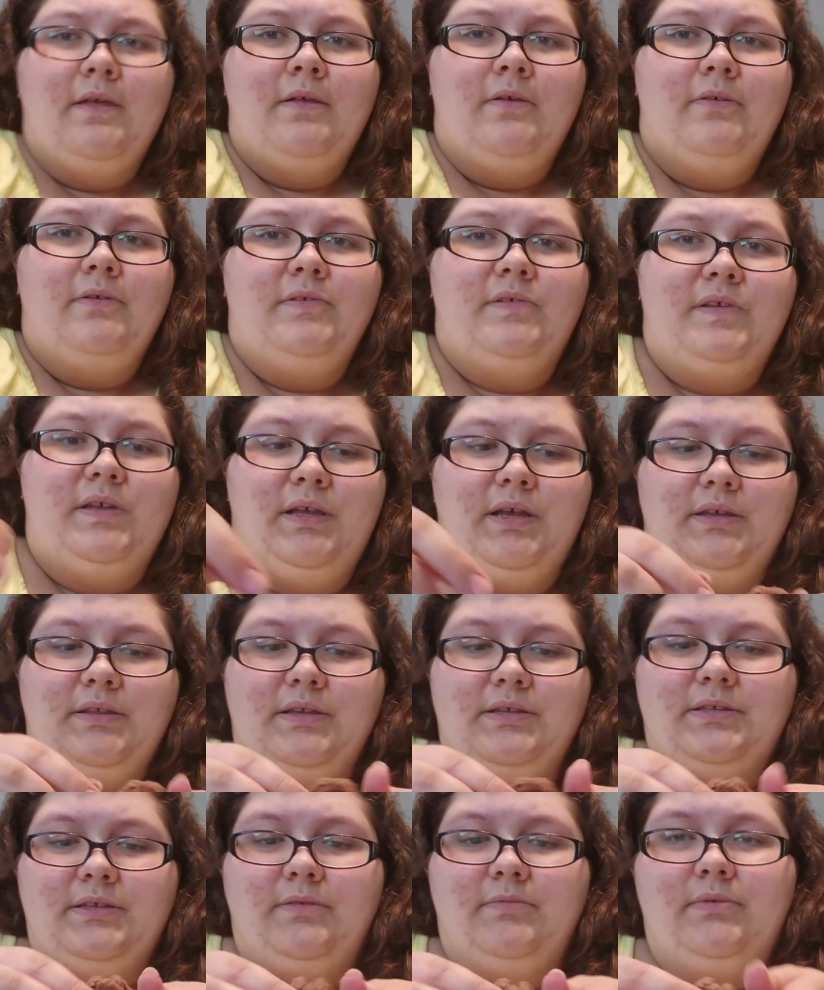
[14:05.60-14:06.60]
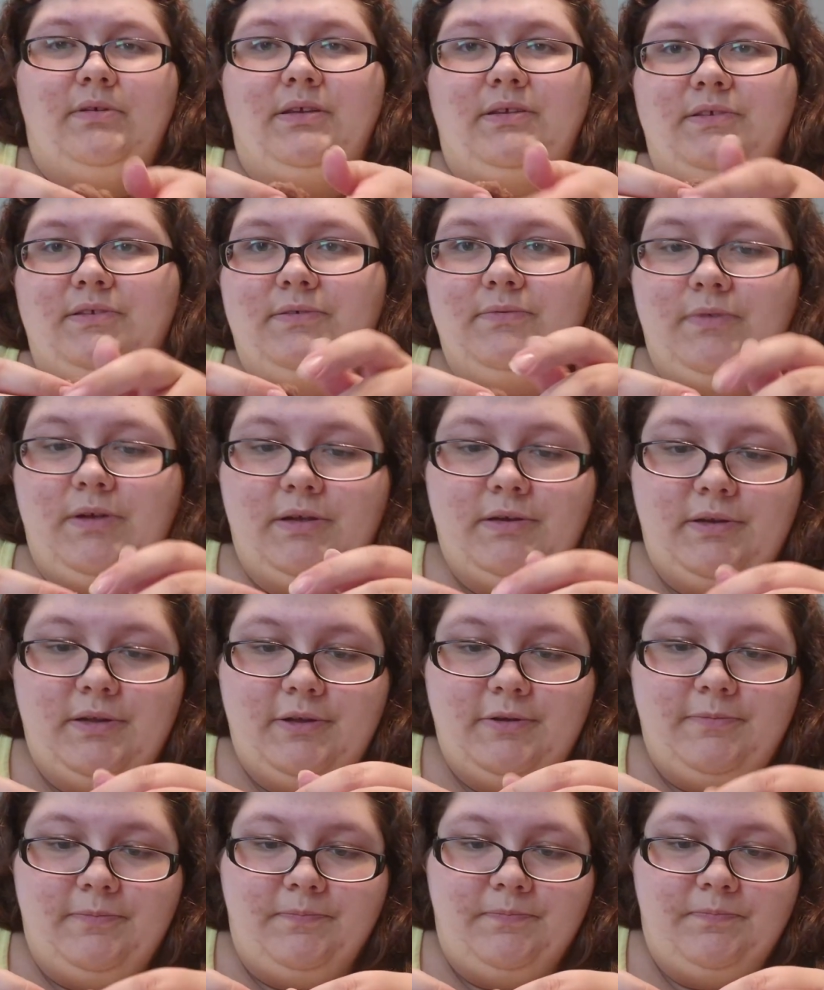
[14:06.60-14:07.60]
We'll see, because it's a mess right
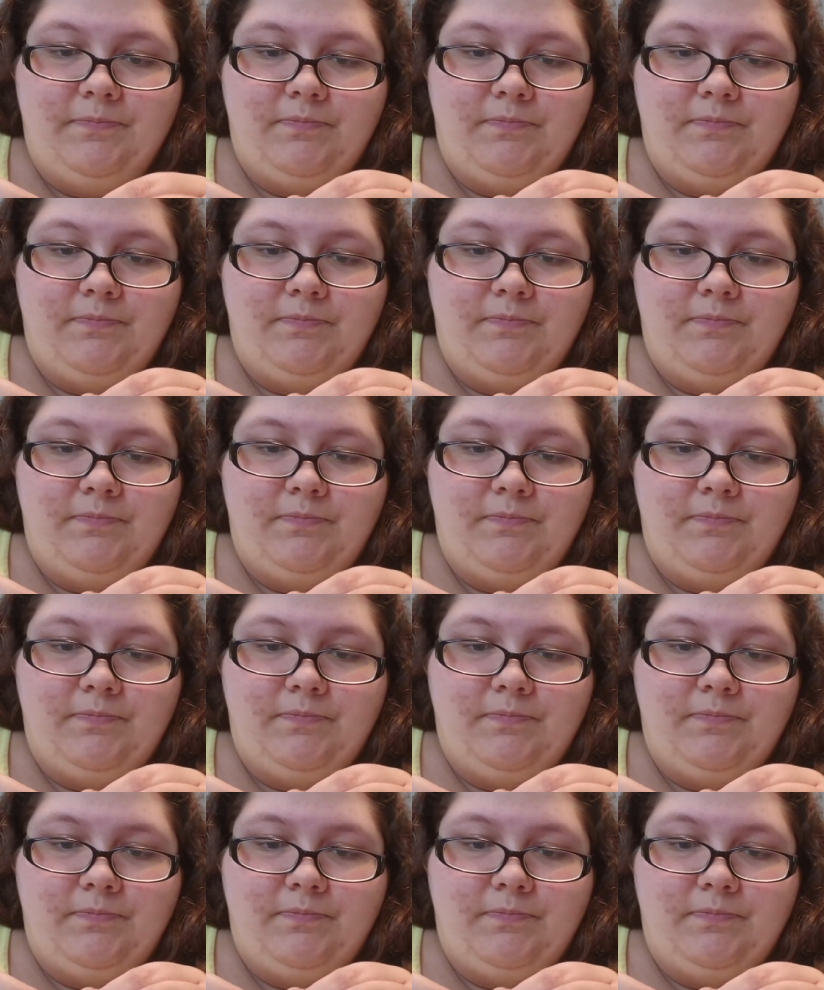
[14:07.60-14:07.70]
now.